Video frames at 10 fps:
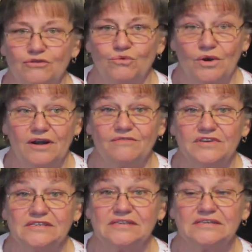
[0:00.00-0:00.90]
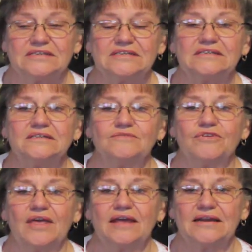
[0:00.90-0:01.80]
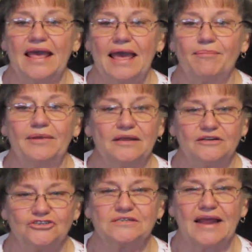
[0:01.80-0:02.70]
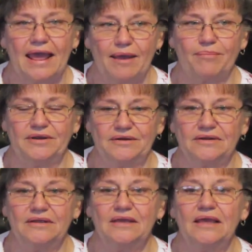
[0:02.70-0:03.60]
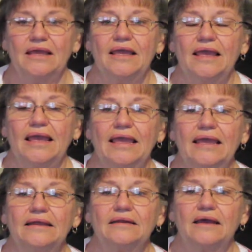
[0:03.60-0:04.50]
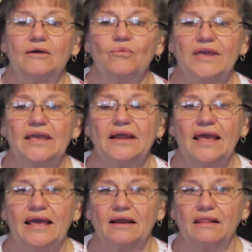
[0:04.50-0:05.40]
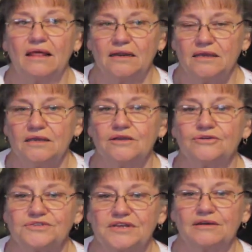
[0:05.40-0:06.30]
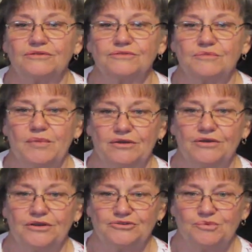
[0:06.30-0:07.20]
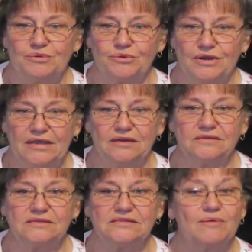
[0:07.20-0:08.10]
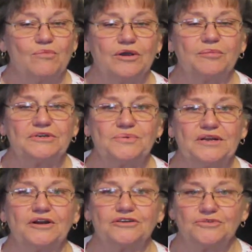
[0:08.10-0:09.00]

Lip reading: either one of us intended for that to happen. It just happened. And we had had a lot of years under the marriage. We were in somewhere between our